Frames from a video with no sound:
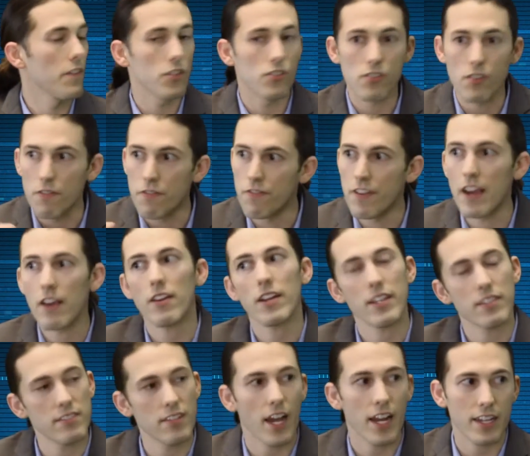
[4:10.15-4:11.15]
This is a very
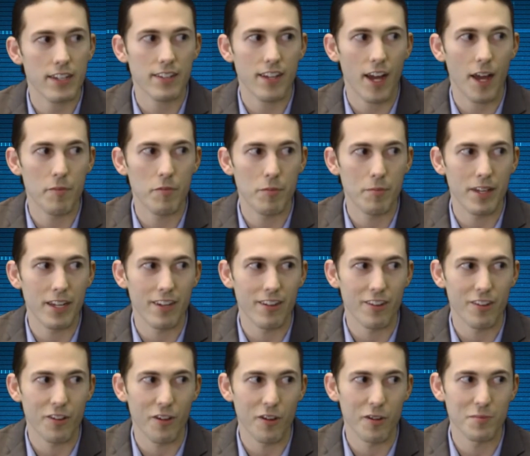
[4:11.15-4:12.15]
exciting time to be
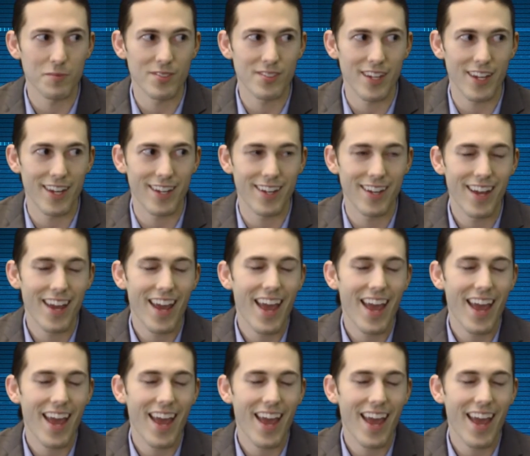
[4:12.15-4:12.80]
here in Homestead.